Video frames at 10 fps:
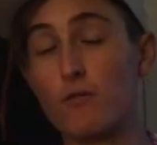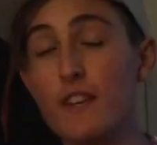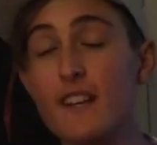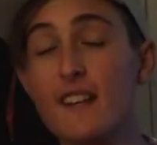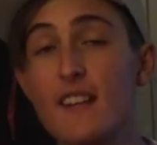
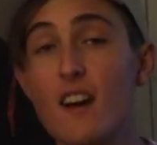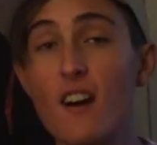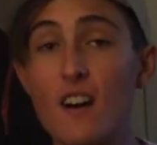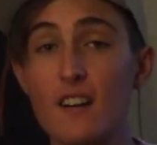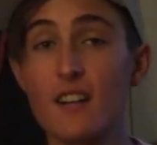really
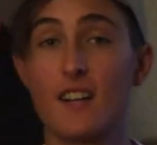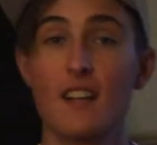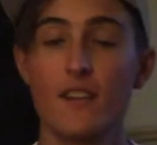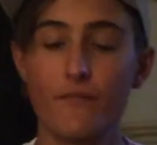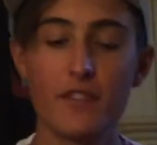hard.
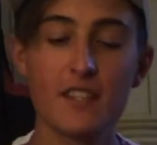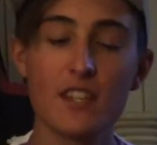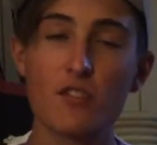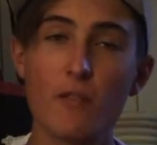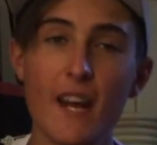This
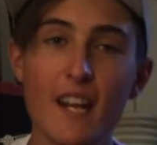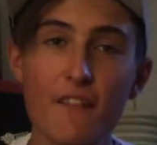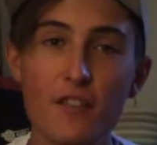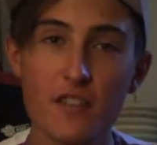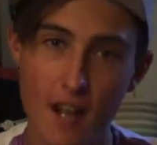is great
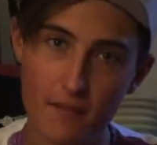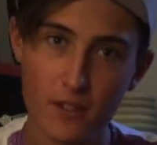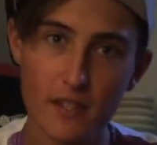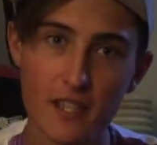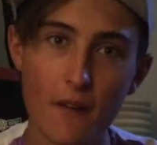if you're not
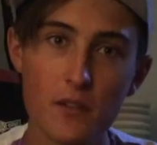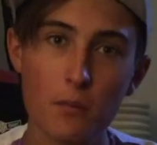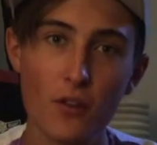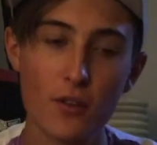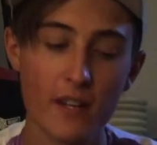really
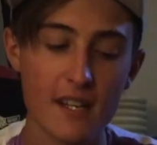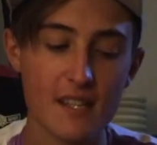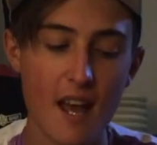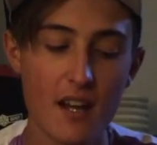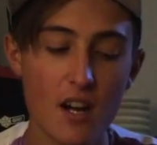comfortable throwing a
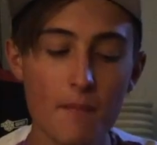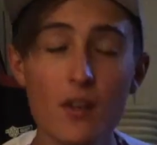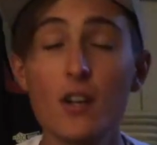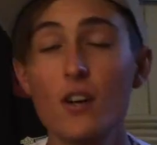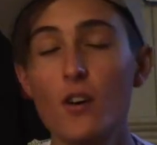sidearm,
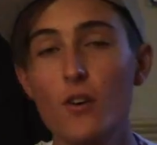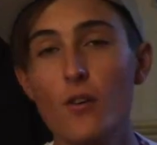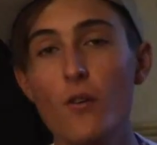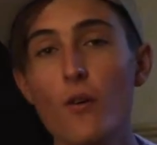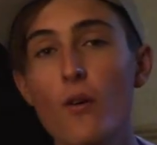
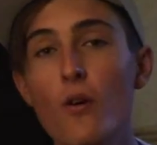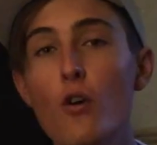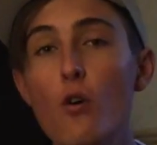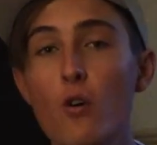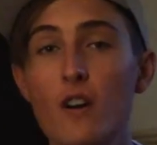
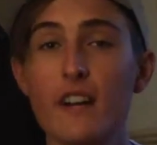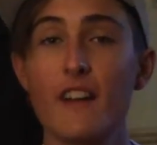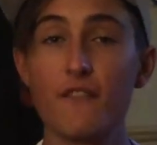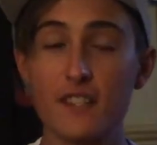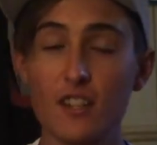or
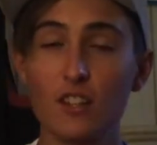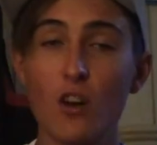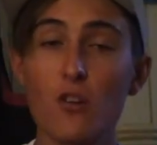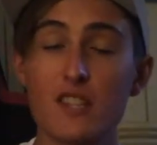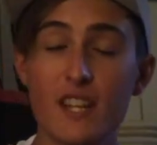if it's a
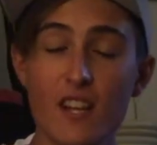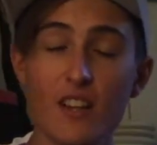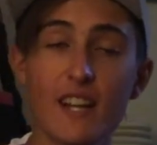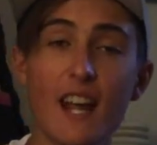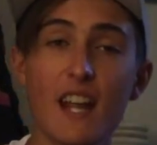low
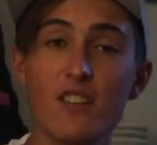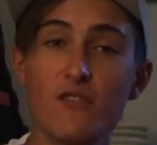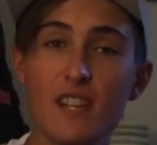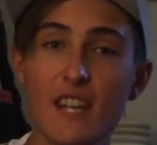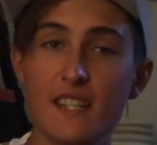ceiling and you
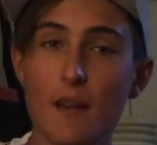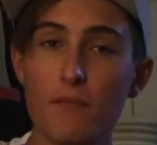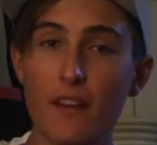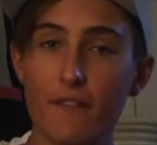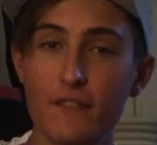need
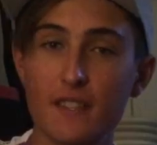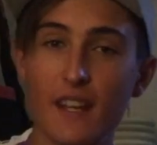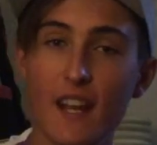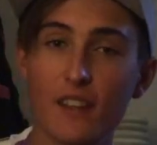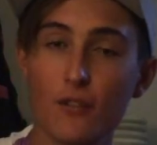something
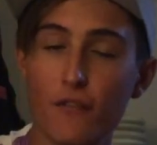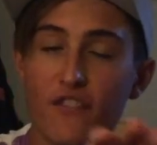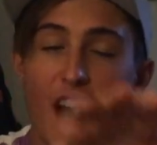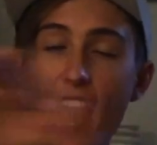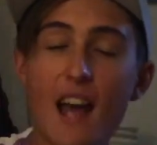to get through
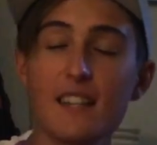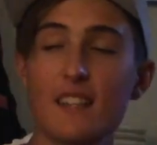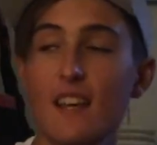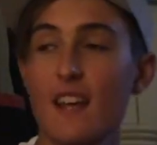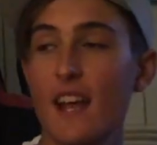
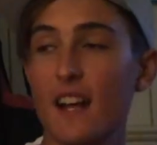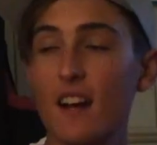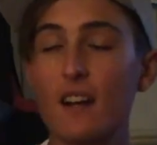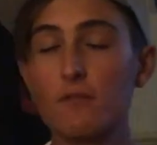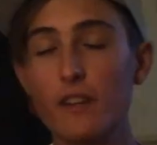fast and
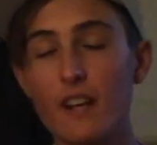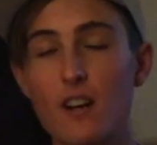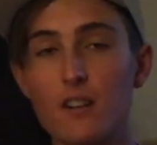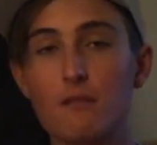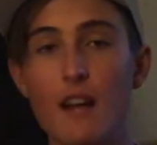cut really
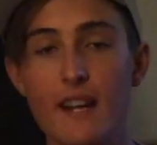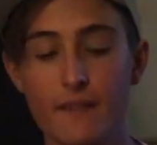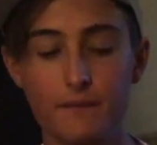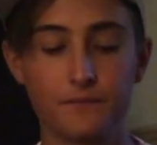hard right.